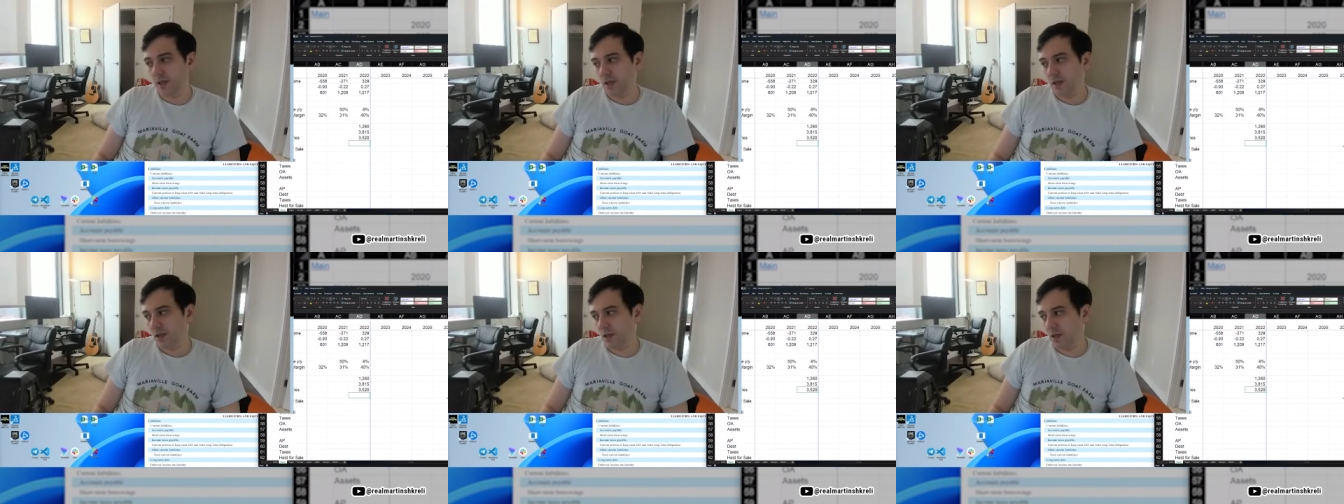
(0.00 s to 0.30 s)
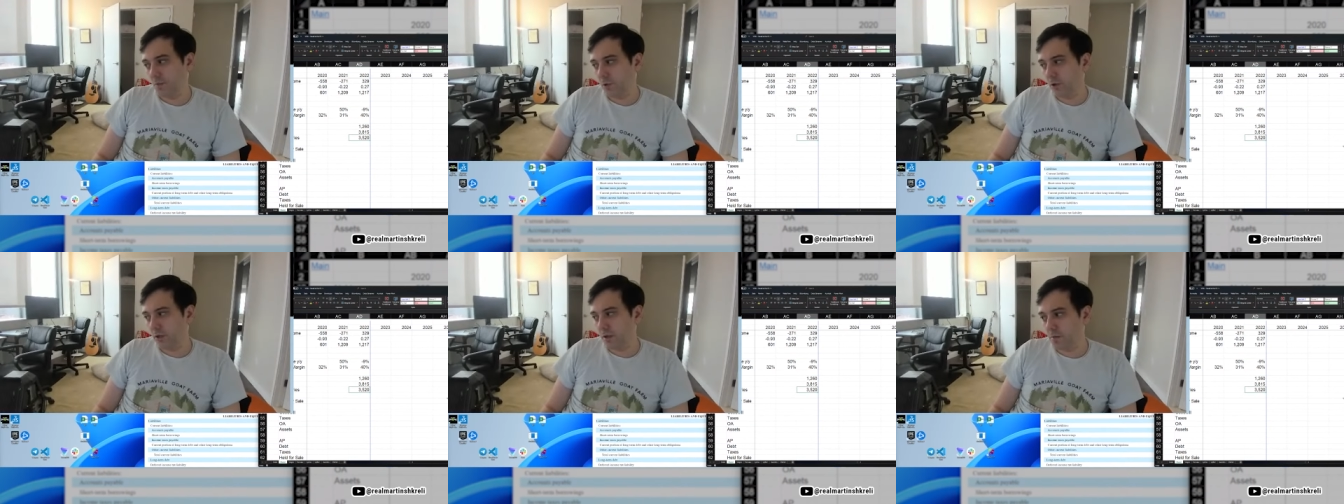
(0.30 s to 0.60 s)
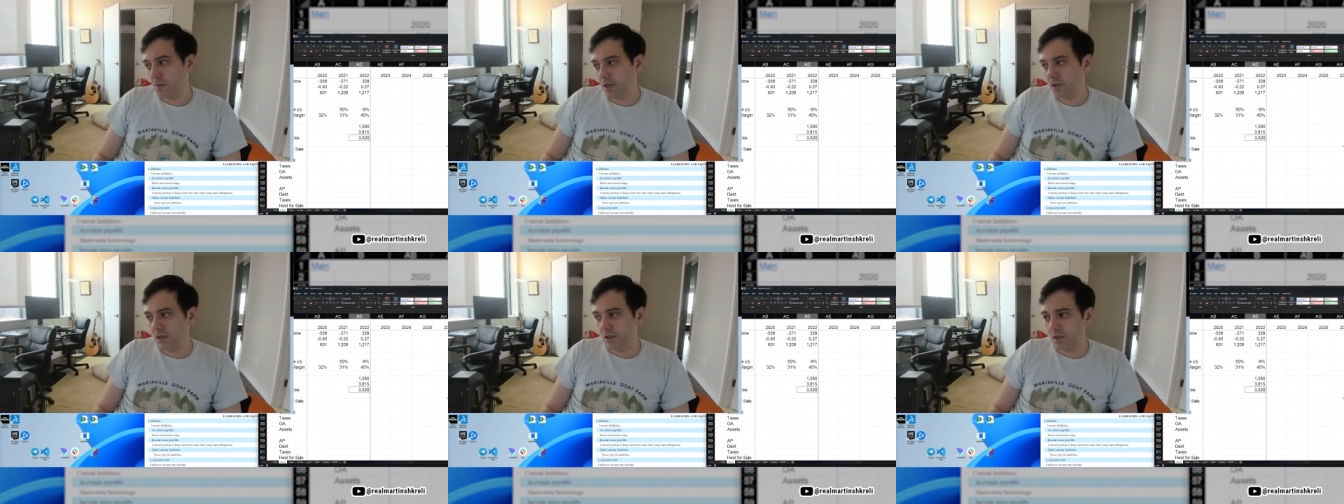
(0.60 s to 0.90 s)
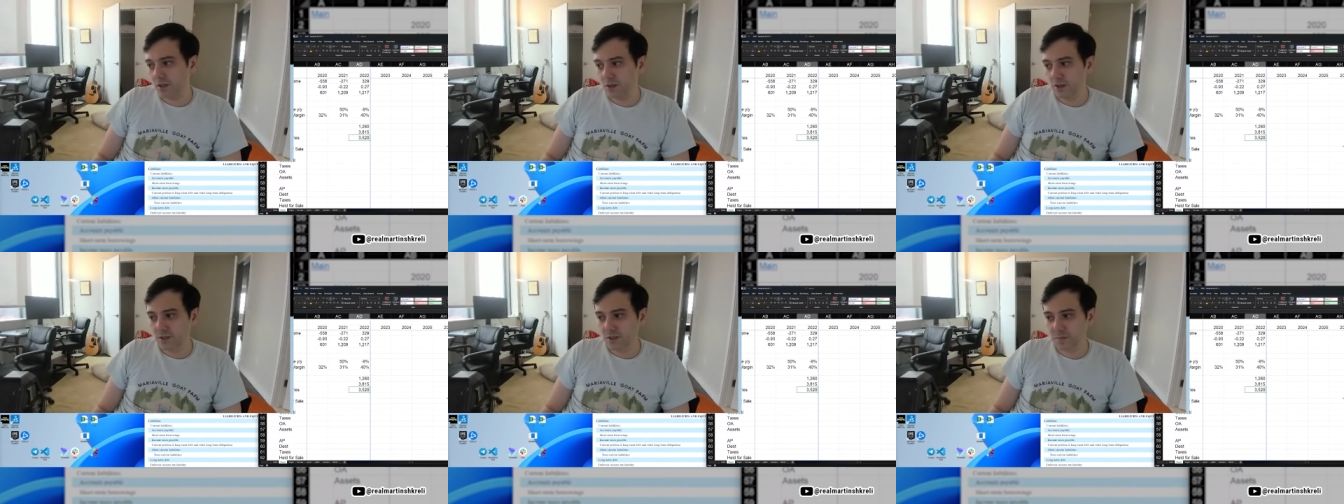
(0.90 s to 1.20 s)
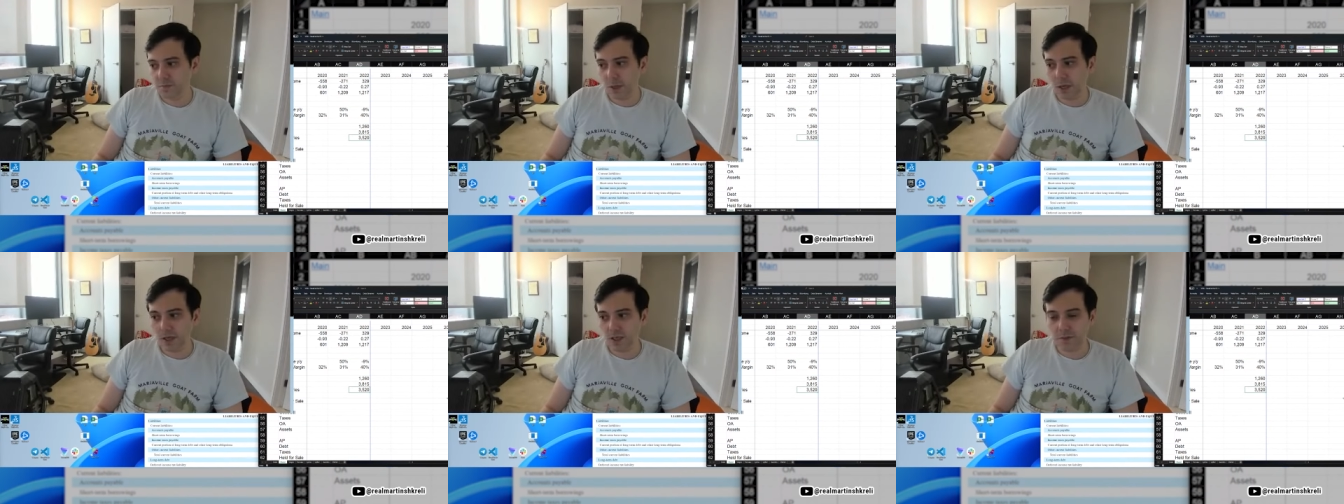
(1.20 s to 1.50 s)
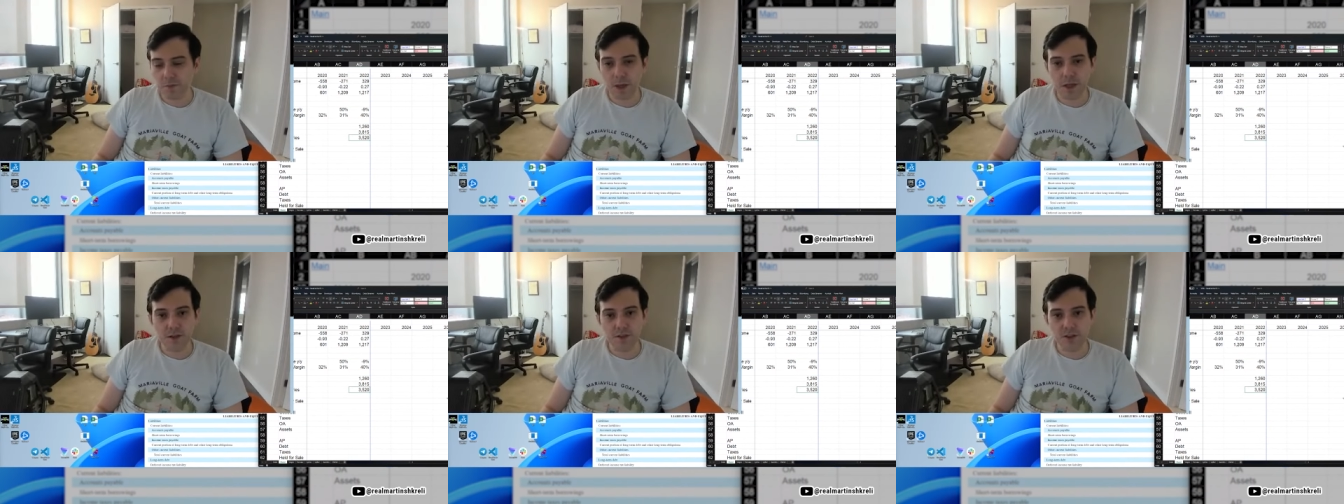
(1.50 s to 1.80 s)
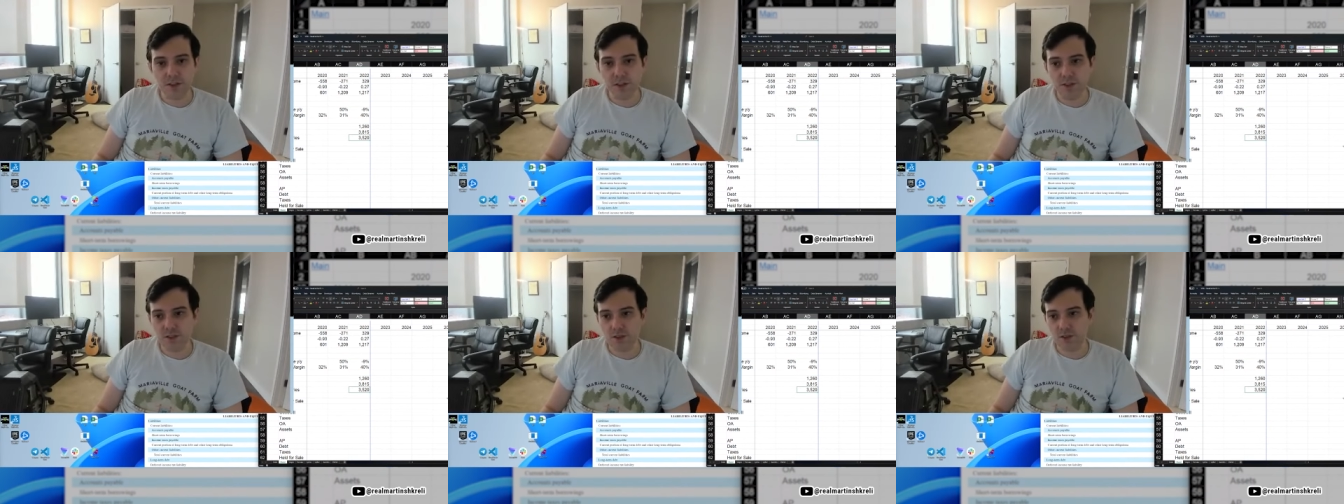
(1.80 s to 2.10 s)
And the point I'm making here is banks' balance
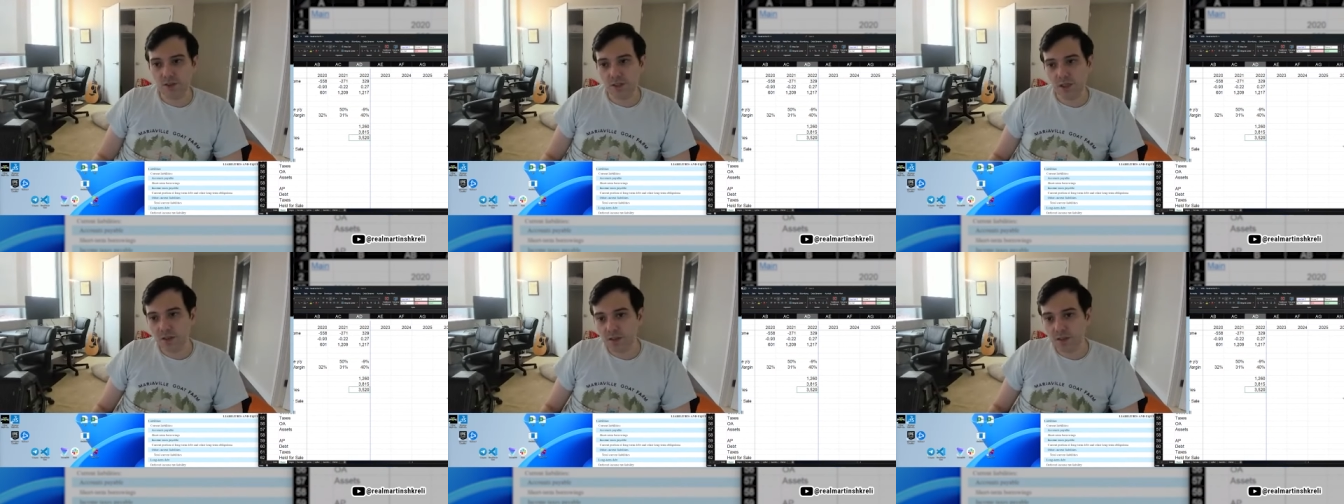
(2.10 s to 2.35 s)
sheets are 10